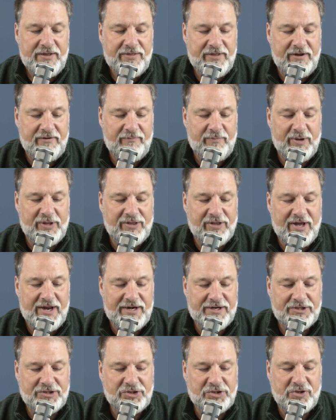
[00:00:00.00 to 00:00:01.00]
They've been
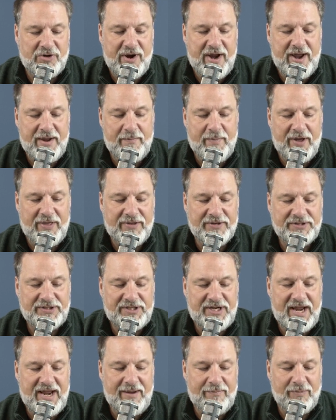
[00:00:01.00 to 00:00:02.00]
led astray by the
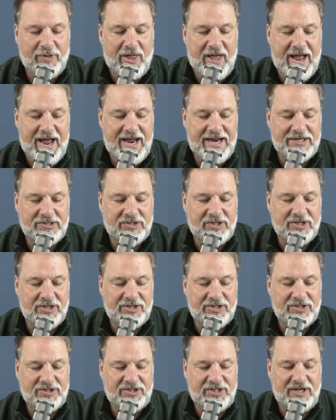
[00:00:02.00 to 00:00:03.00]
same lies
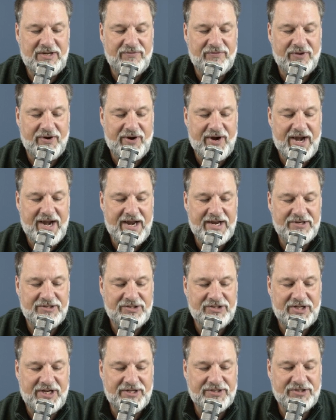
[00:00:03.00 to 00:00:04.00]
that deceived their
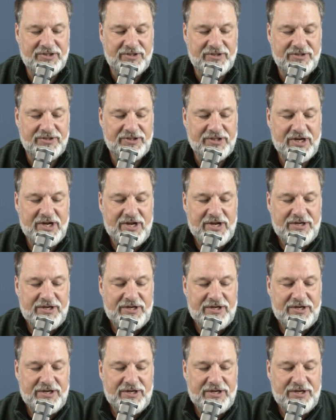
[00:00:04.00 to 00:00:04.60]
ancestors.